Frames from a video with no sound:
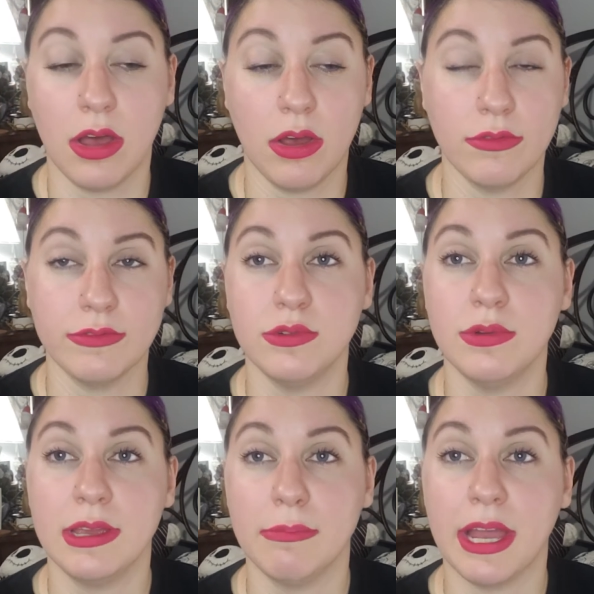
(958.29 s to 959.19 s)
of
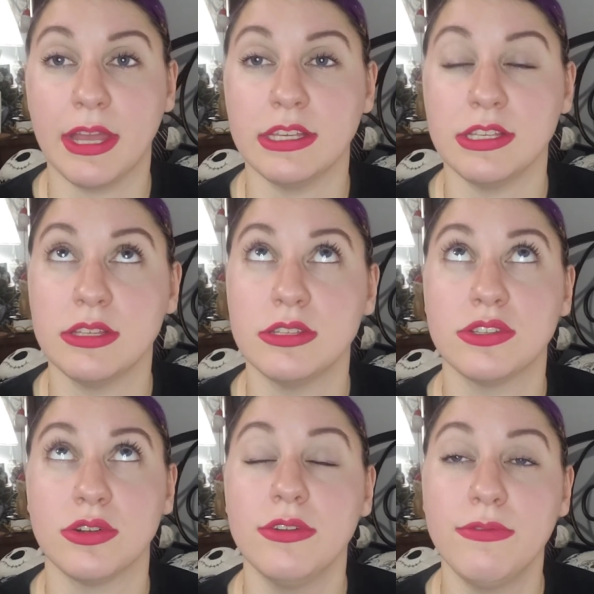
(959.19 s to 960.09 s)
doing my
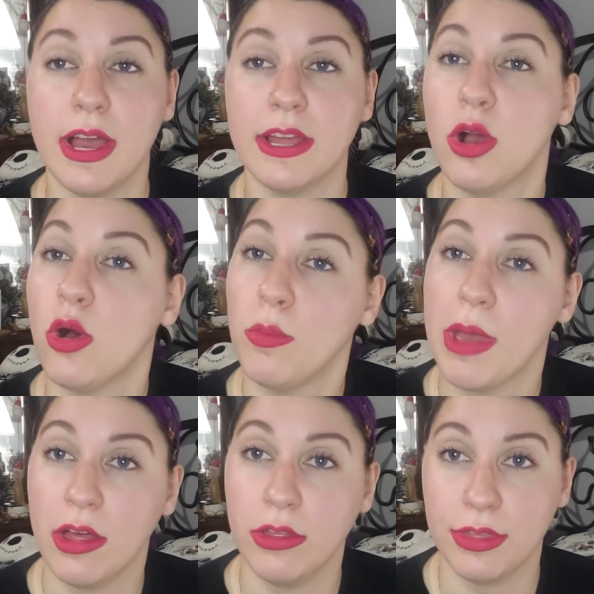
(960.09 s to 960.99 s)
certified home
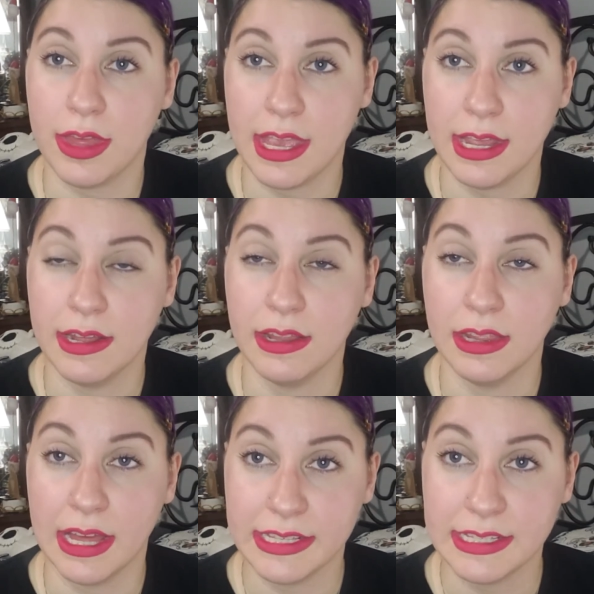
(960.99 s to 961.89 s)
health aide
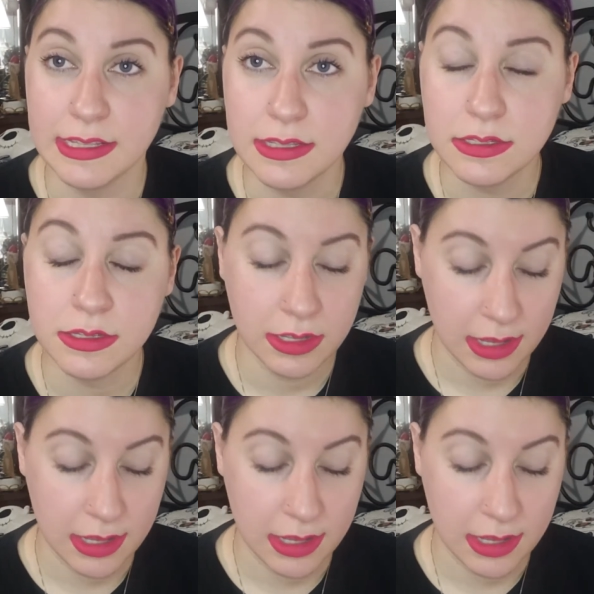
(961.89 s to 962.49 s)
license.